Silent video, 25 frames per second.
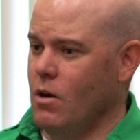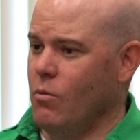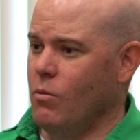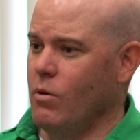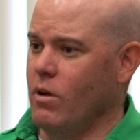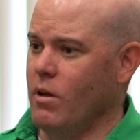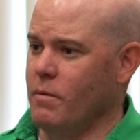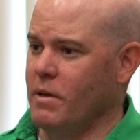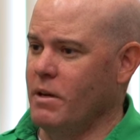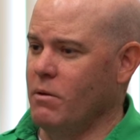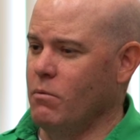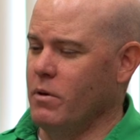
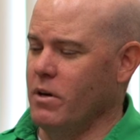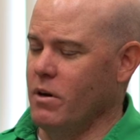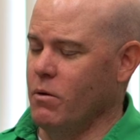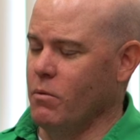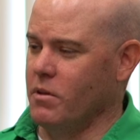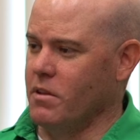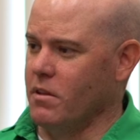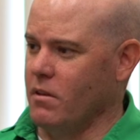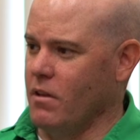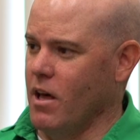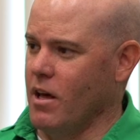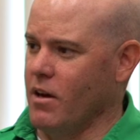Well, I mean,
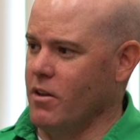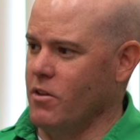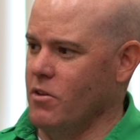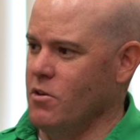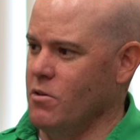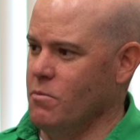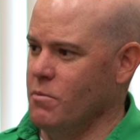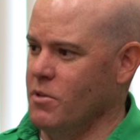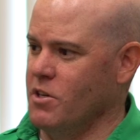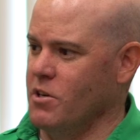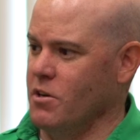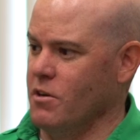with a lot of the
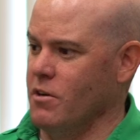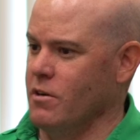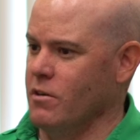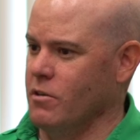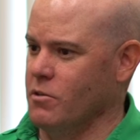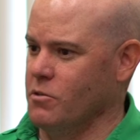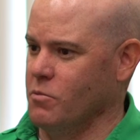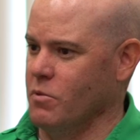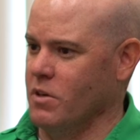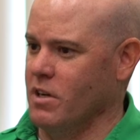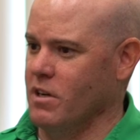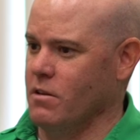new
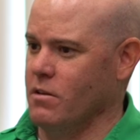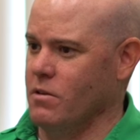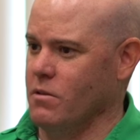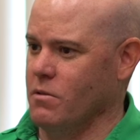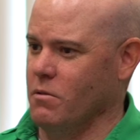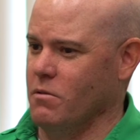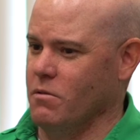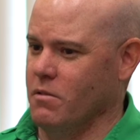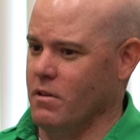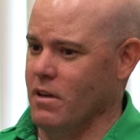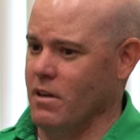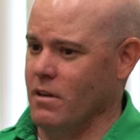materials, we can
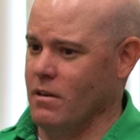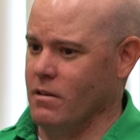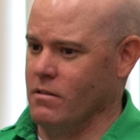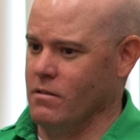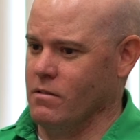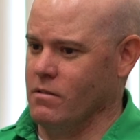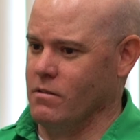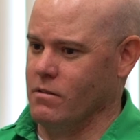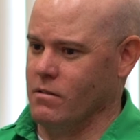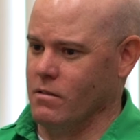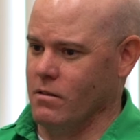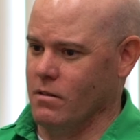do
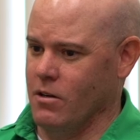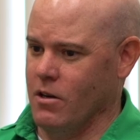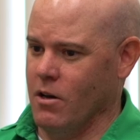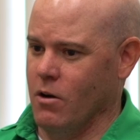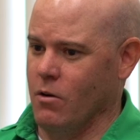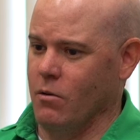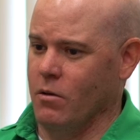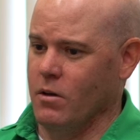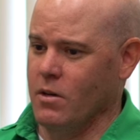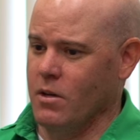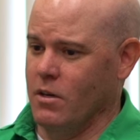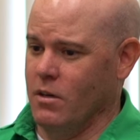things,
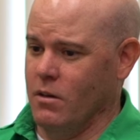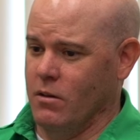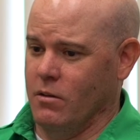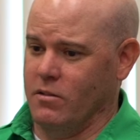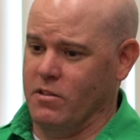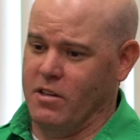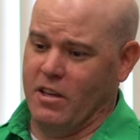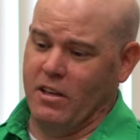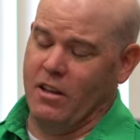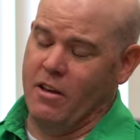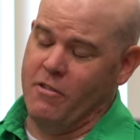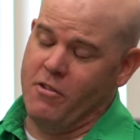
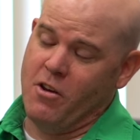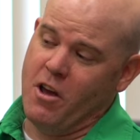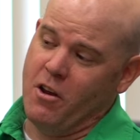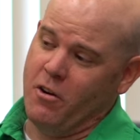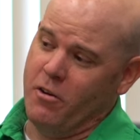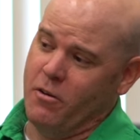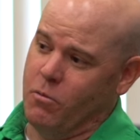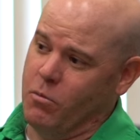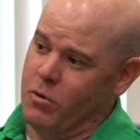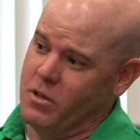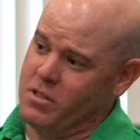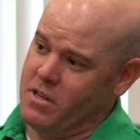
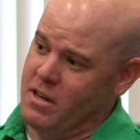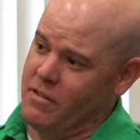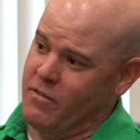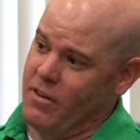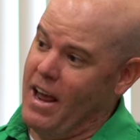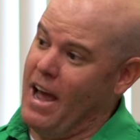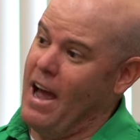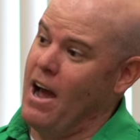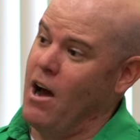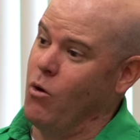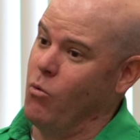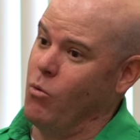T1100 wasn't
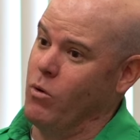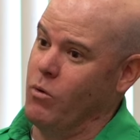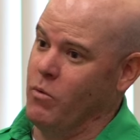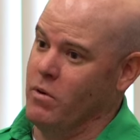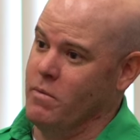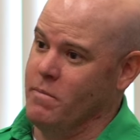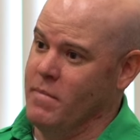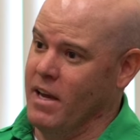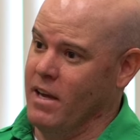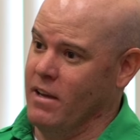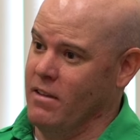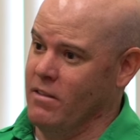even out when
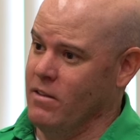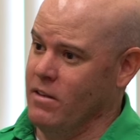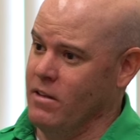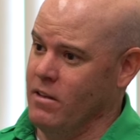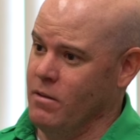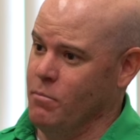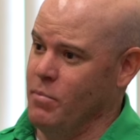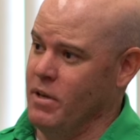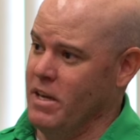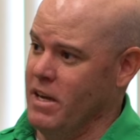we made the